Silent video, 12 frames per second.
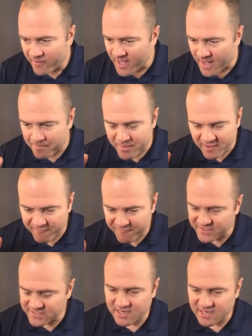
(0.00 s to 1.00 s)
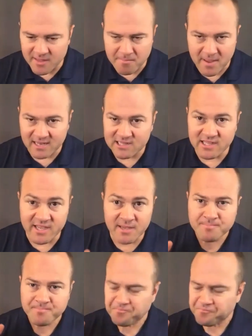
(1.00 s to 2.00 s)
uh, being physically,
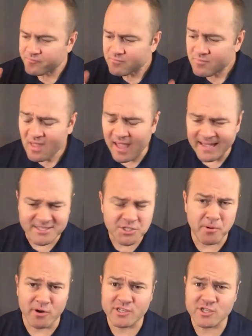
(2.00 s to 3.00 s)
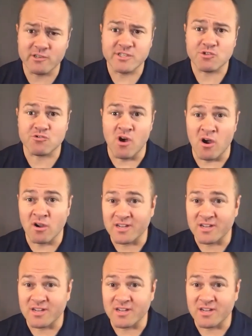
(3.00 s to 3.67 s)
mentally and spiritually strong,